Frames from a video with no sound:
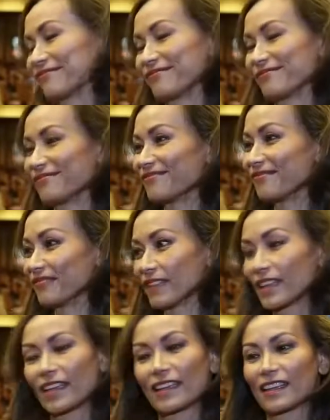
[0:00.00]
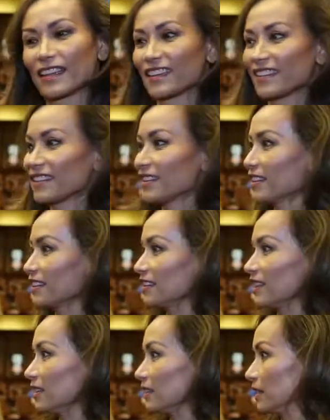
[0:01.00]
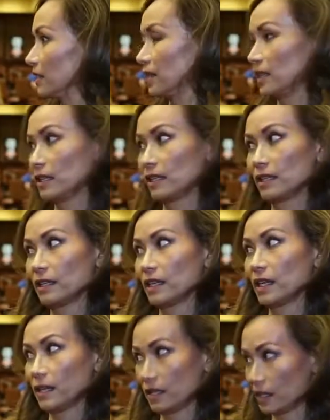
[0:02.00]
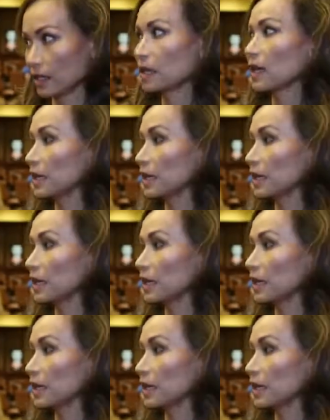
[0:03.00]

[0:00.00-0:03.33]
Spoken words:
(not speaking)